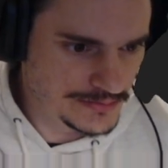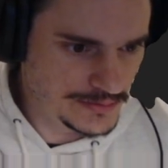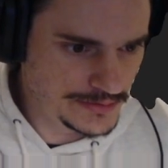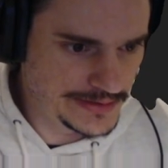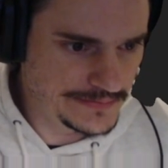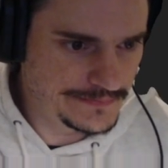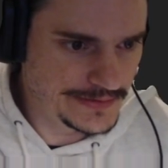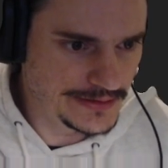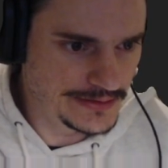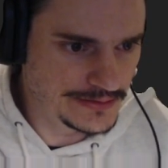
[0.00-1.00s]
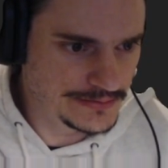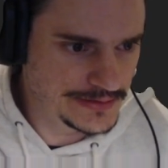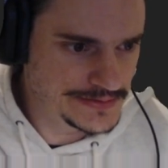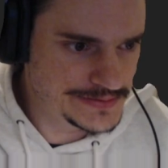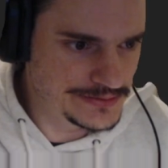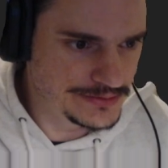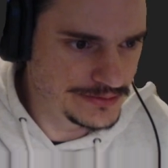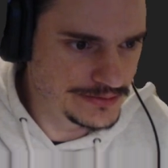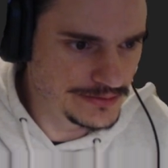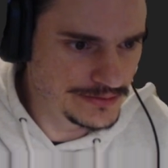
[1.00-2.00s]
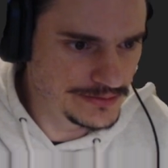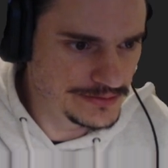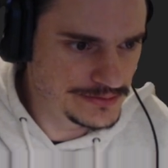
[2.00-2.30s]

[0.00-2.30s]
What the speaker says: we have here? Let's go